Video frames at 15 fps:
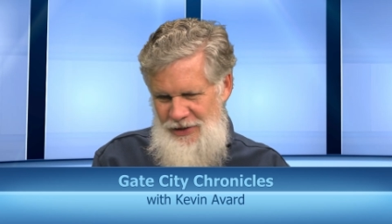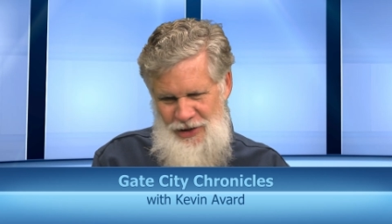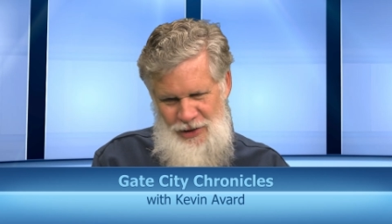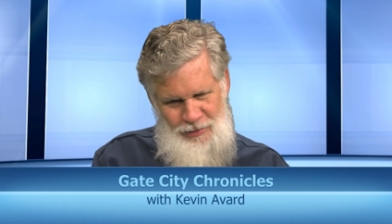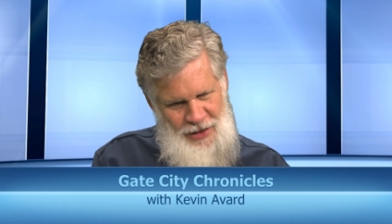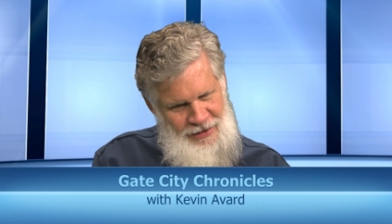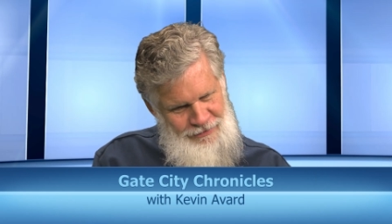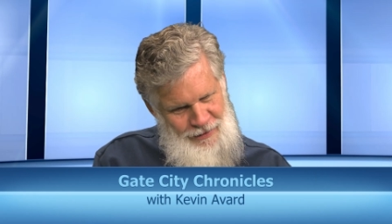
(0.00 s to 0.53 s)

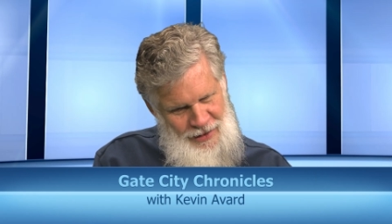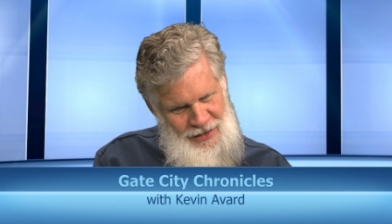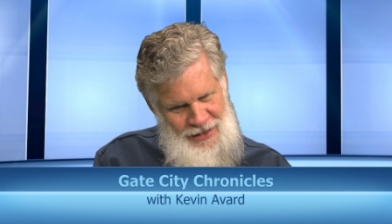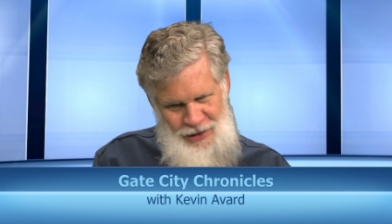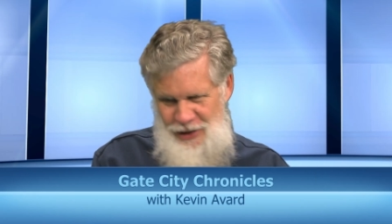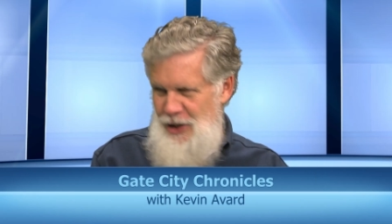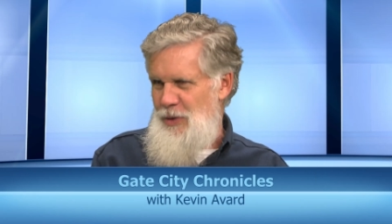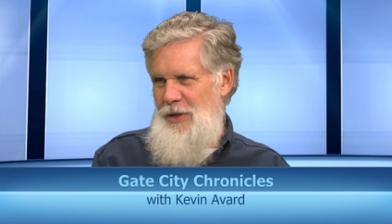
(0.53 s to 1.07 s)
You're my friend.
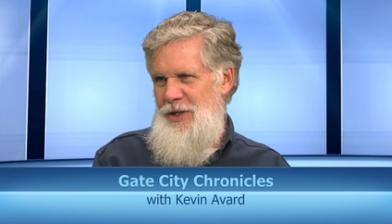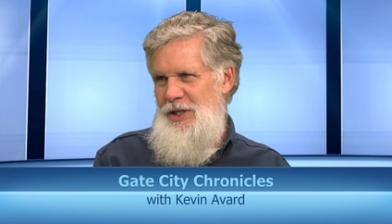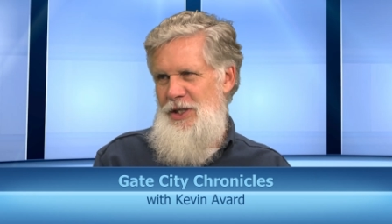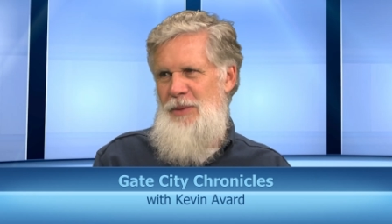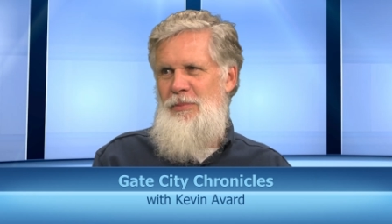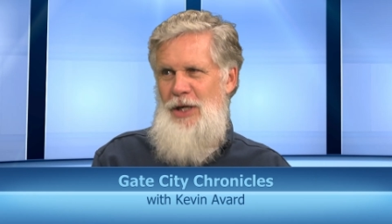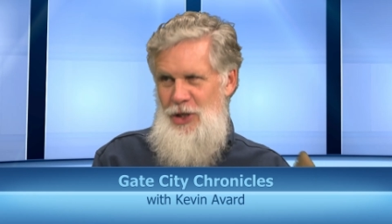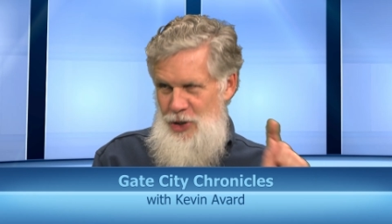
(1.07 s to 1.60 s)
I'll go with
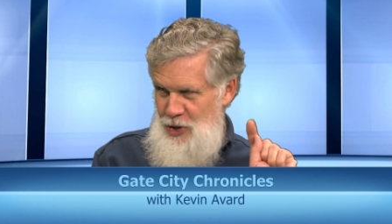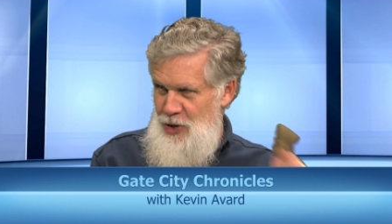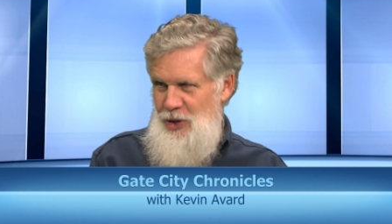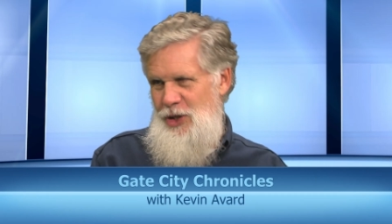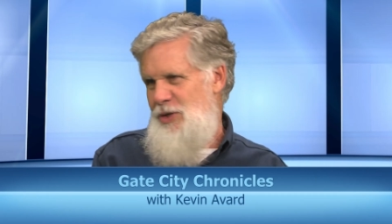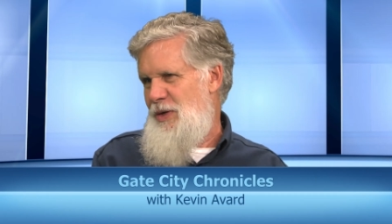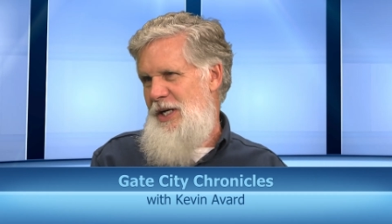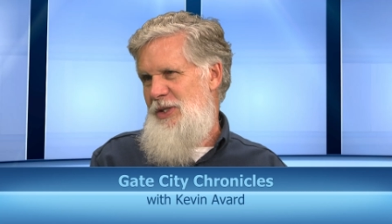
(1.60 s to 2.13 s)
you, but
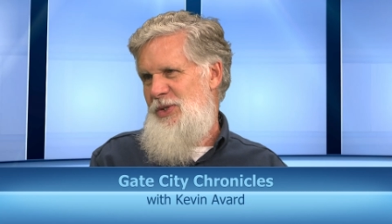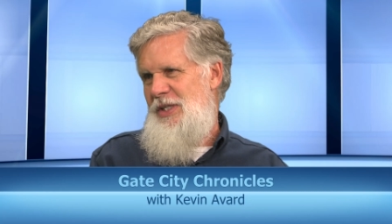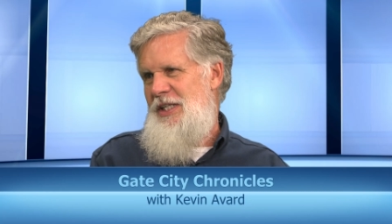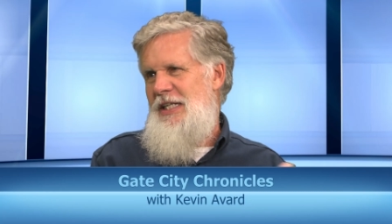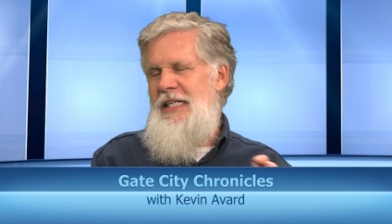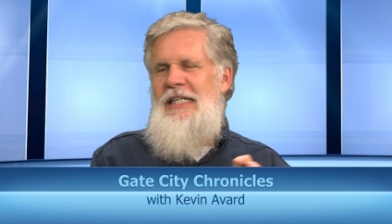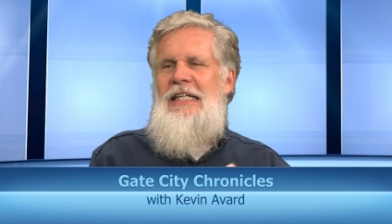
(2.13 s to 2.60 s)
you're crazy.